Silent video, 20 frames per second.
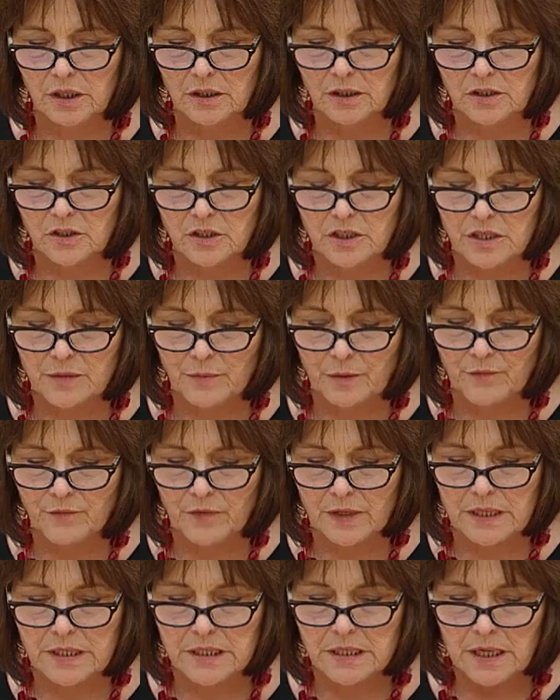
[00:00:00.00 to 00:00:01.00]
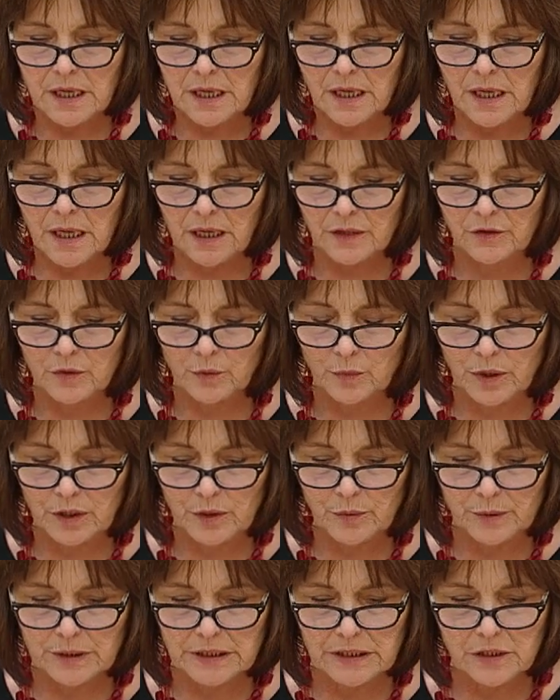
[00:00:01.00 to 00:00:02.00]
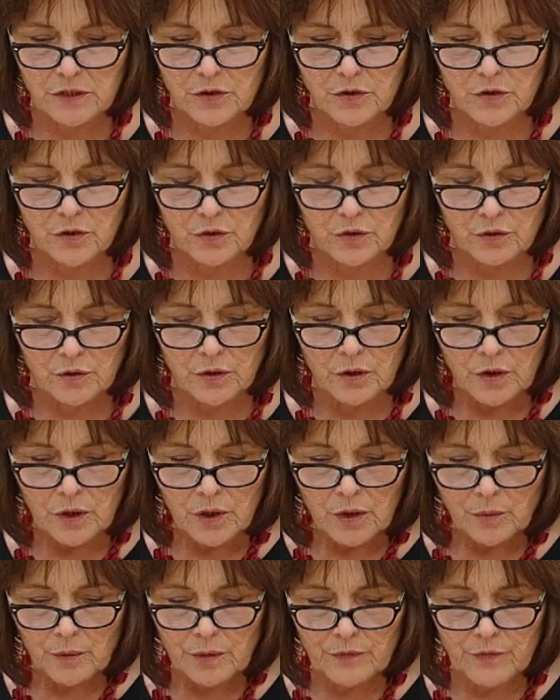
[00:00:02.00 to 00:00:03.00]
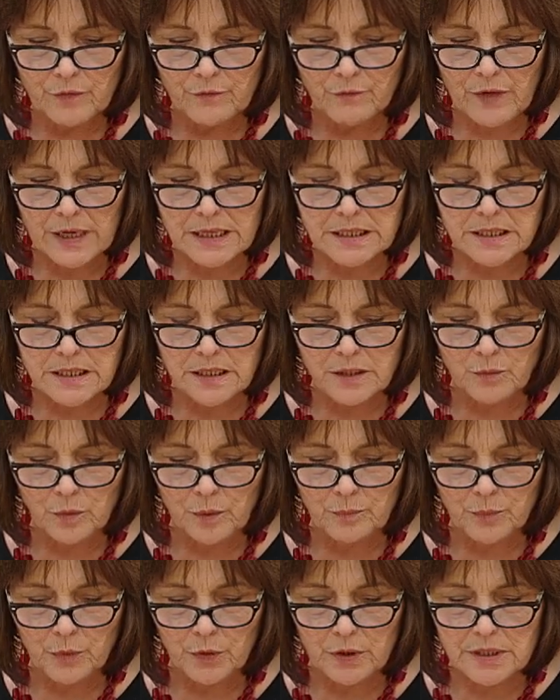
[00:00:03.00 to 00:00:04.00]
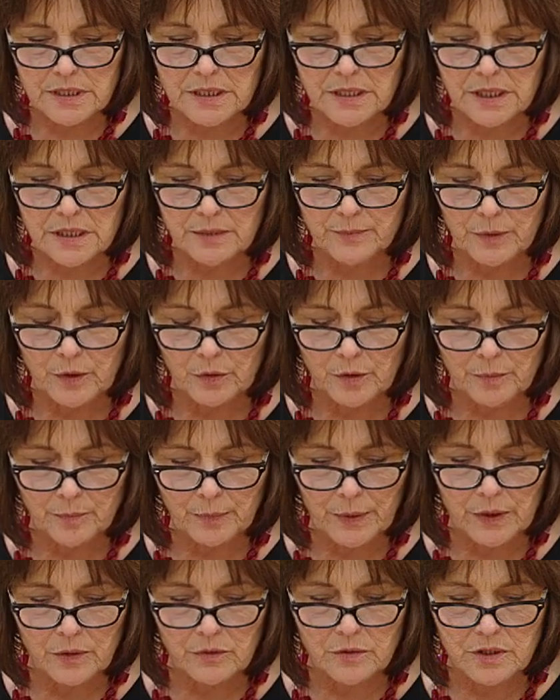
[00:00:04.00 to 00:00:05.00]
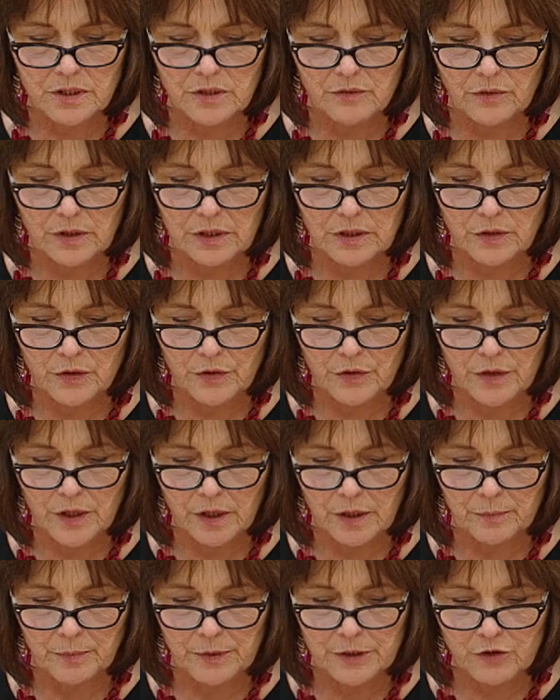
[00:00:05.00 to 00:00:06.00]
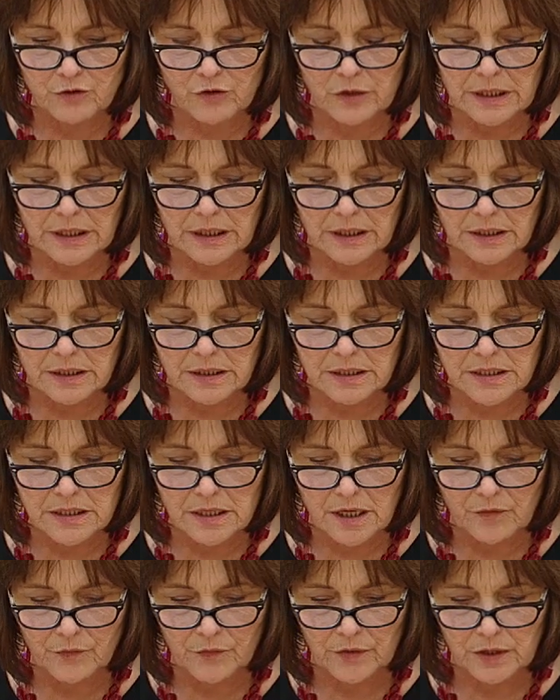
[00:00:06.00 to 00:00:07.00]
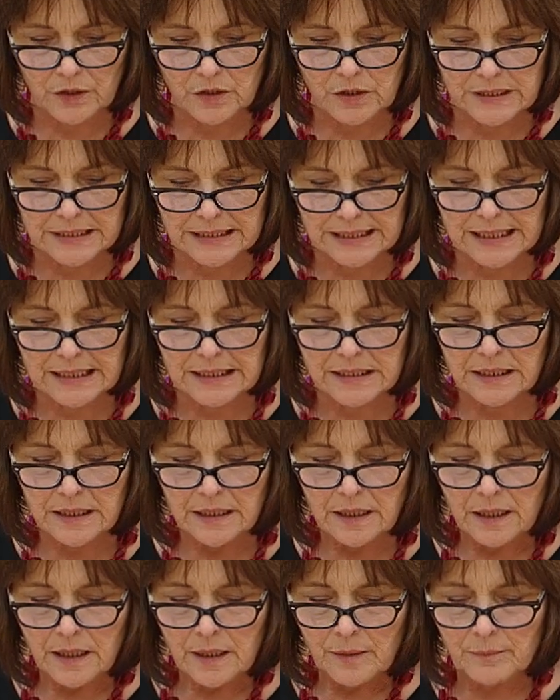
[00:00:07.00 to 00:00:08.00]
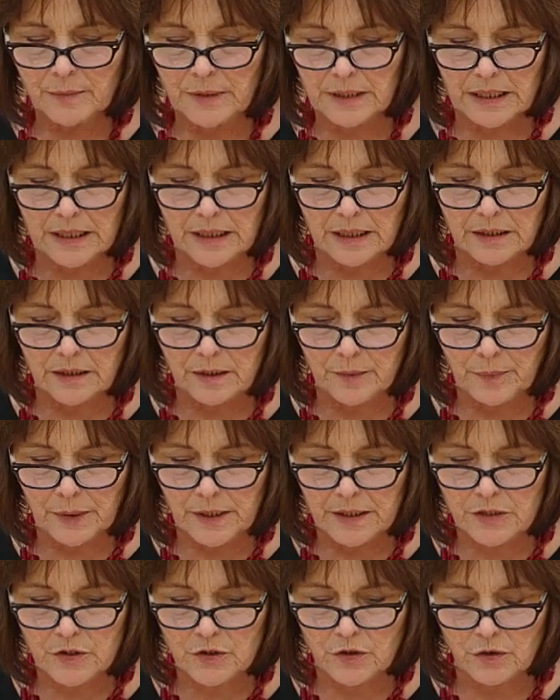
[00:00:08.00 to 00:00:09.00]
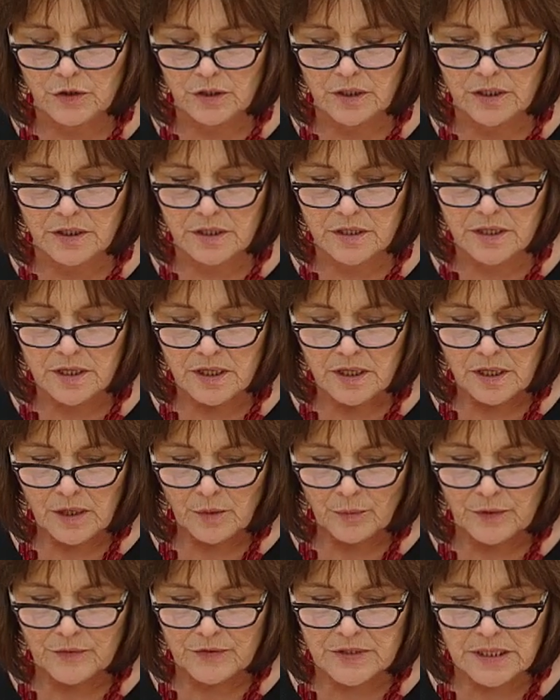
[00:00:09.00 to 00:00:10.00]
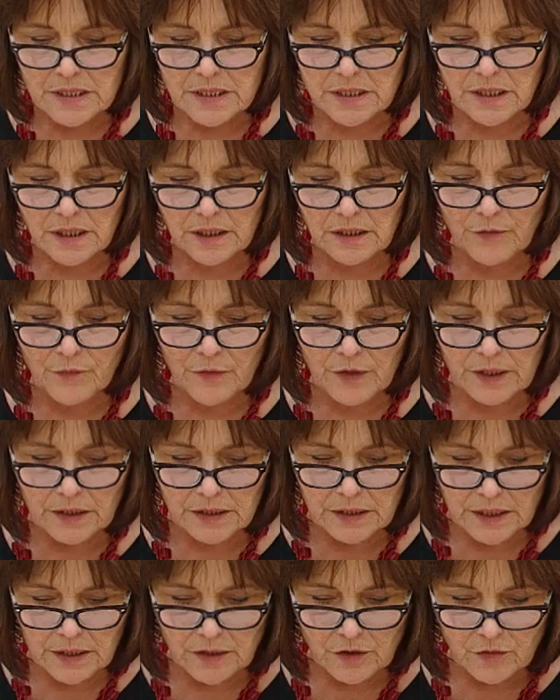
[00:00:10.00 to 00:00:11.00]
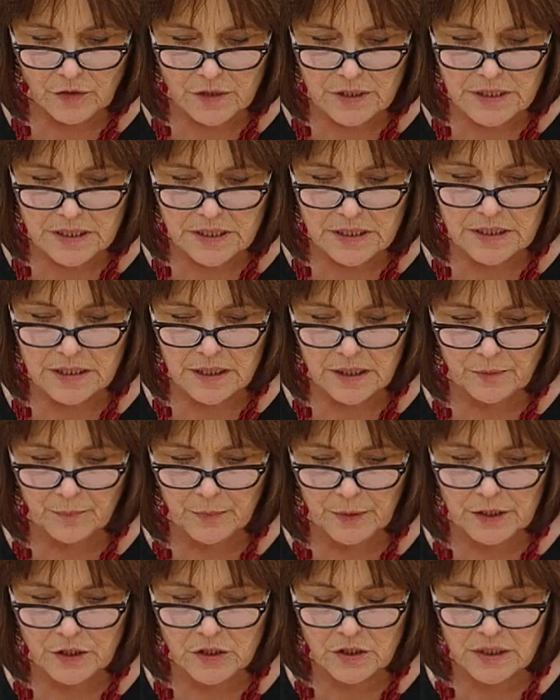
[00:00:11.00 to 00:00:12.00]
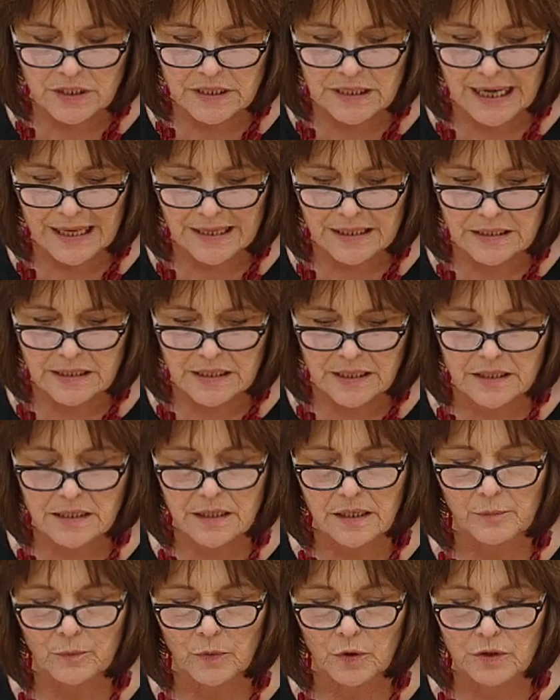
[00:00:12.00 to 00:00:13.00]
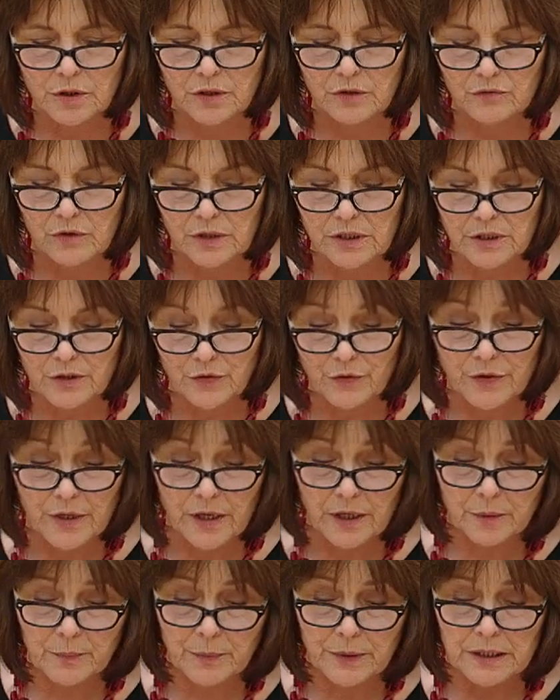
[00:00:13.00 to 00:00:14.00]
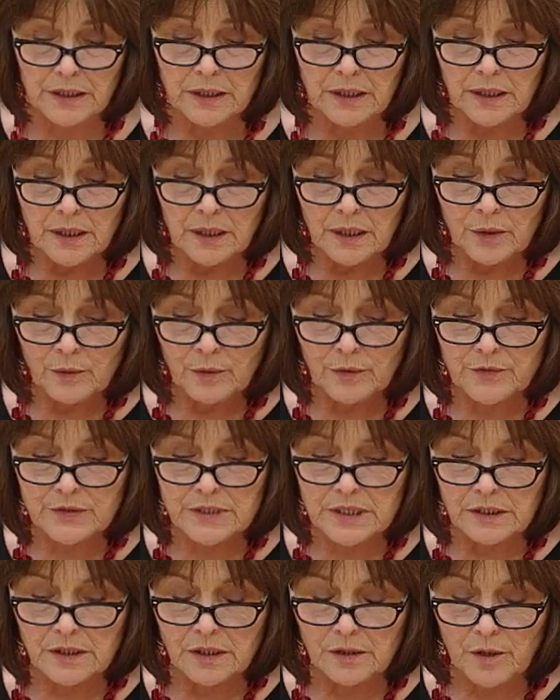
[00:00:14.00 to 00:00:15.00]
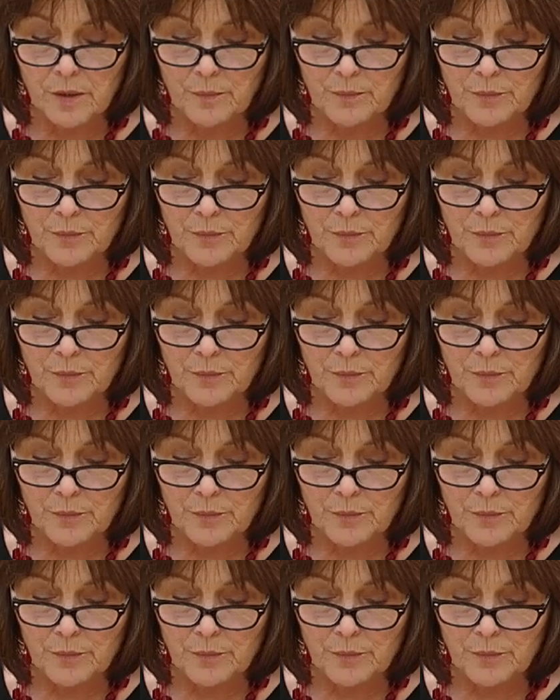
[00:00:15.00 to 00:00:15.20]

challenges we face and the work we need to do. We've invested £1.6 million in radiotherapy training and staffing to date, meaning in the past 2 years we've seen significant increases in patients accessing modern radiotherapy. We've seen the